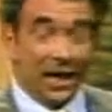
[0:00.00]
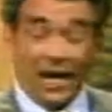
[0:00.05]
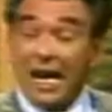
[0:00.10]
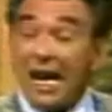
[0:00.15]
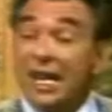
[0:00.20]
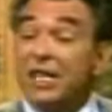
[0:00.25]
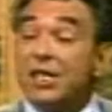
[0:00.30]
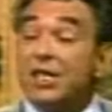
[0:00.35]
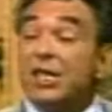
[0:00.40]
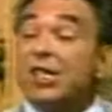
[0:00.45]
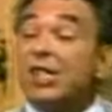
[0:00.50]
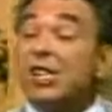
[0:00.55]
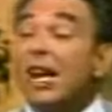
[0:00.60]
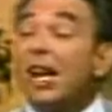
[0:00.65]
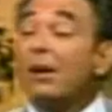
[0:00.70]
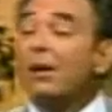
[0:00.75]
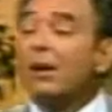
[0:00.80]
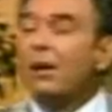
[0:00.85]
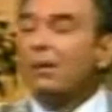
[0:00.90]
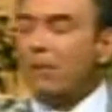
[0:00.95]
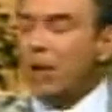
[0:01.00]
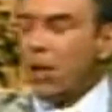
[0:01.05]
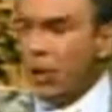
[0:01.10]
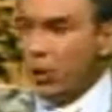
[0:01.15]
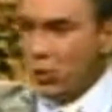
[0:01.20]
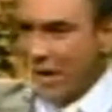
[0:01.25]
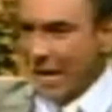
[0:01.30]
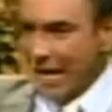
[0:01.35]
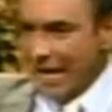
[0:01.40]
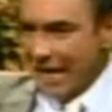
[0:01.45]
in
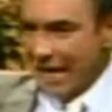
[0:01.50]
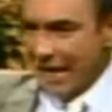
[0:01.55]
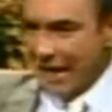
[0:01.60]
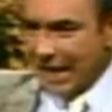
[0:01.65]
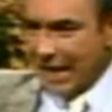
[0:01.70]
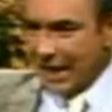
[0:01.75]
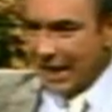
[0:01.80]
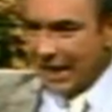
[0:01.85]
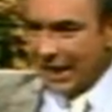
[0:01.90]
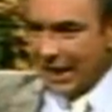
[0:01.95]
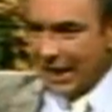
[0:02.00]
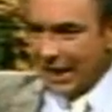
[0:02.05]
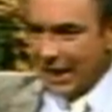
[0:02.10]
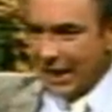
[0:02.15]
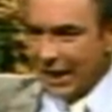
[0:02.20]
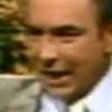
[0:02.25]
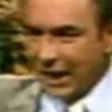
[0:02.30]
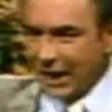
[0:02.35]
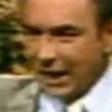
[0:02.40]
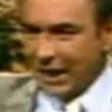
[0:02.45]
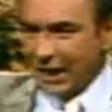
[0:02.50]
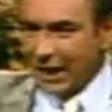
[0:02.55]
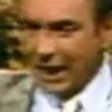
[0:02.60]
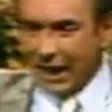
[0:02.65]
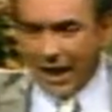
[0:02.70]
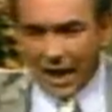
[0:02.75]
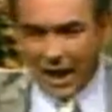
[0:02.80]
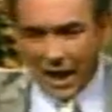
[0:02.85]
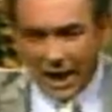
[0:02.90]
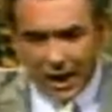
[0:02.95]
ceremony,
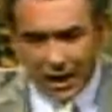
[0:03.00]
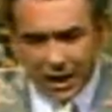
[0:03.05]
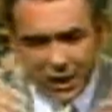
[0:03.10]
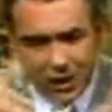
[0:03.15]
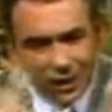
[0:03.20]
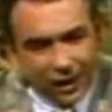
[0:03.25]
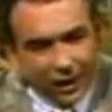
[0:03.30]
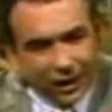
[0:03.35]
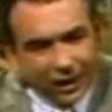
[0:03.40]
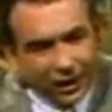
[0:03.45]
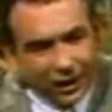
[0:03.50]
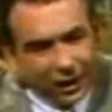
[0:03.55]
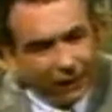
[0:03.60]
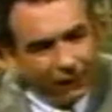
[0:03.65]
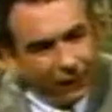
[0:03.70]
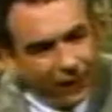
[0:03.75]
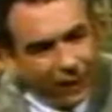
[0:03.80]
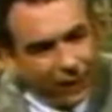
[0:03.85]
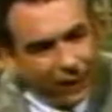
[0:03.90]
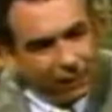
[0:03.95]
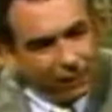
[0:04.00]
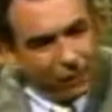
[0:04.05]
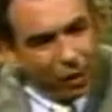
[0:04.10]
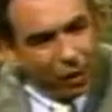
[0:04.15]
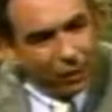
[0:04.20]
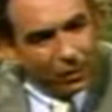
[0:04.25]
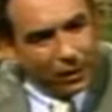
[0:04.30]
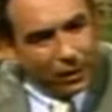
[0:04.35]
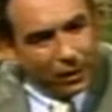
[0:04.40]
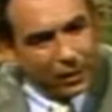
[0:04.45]
at a significant
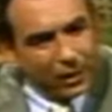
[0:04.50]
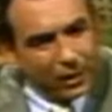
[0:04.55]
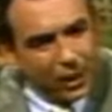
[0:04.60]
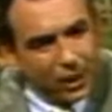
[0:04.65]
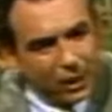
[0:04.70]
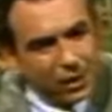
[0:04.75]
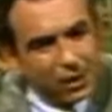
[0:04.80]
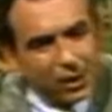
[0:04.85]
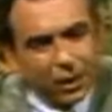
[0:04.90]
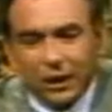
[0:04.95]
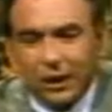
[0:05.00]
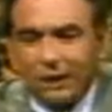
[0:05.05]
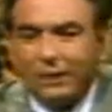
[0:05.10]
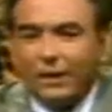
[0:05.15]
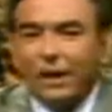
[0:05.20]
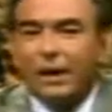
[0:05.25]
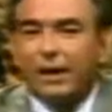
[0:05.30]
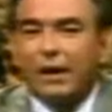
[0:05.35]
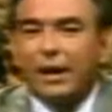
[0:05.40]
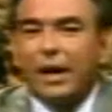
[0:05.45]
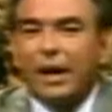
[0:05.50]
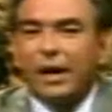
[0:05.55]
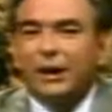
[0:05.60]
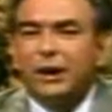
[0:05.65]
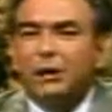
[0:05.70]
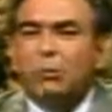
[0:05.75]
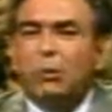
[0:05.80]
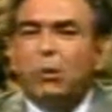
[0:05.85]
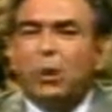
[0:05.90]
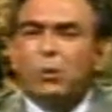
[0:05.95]
moment and a significant
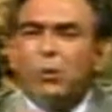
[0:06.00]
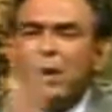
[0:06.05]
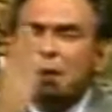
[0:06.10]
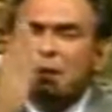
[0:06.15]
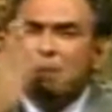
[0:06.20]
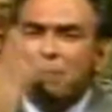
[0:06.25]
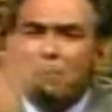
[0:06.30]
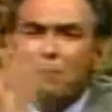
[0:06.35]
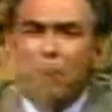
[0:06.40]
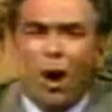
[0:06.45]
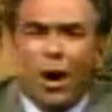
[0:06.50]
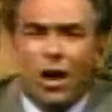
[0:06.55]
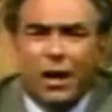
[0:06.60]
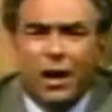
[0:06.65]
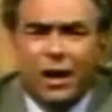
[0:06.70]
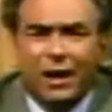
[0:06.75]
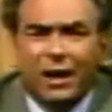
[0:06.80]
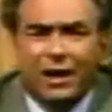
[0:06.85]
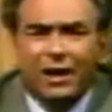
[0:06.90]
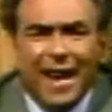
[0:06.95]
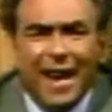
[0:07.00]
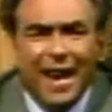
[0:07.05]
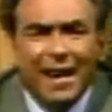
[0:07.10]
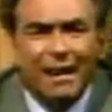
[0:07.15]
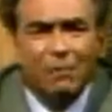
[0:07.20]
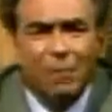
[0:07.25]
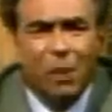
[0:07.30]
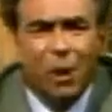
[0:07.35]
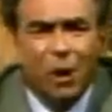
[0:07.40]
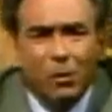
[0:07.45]
occasion where we mark
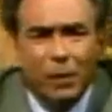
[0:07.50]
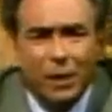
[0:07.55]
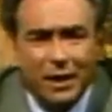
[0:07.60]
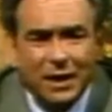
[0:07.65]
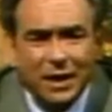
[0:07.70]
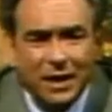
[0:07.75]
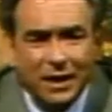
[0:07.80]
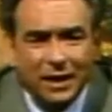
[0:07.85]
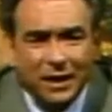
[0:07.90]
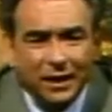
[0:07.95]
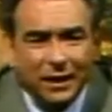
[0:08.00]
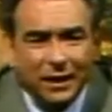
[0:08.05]
that moment